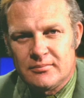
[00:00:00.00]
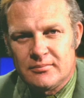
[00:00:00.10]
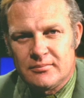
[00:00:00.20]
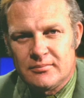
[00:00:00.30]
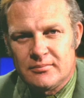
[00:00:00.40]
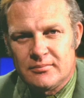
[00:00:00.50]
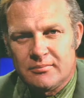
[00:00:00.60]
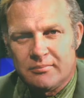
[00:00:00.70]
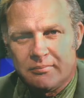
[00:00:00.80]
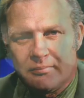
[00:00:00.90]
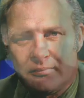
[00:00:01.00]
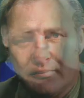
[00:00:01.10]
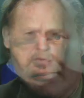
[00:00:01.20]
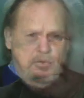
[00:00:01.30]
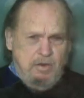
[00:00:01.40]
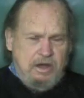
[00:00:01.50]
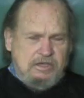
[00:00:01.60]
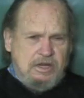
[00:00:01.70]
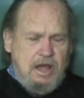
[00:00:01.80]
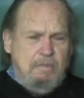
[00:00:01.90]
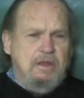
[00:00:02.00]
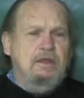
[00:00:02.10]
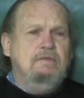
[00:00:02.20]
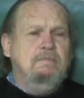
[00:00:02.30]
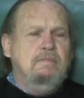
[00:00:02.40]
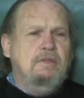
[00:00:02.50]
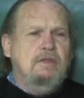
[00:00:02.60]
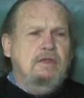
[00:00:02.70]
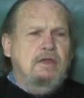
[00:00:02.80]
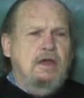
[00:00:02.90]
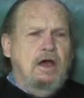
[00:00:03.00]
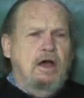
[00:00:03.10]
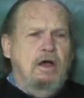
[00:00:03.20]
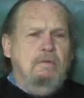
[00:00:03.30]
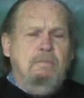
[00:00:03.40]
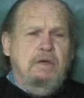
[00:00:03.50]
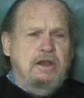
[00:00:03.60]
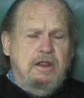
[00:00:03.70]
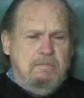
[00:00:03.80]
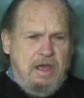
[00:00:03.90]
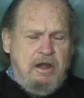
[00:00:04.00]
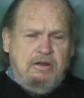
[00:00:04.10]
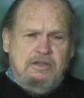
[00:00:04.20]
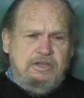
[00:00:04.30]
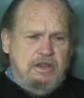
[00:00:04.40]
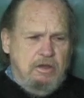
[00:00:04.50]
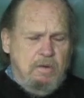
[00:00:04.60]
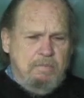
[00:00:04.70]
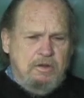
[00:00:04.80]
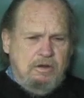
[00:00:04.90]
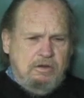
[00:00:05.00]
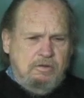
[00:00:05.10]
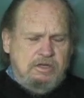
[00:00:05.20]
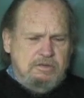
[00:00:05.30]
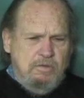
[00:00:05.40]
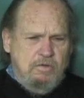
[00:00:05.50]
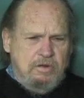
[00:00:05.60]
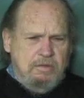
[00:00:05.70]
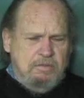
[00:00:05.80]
He never pre-read his copy, but it didn't matter because he could go up there and do it smoothly.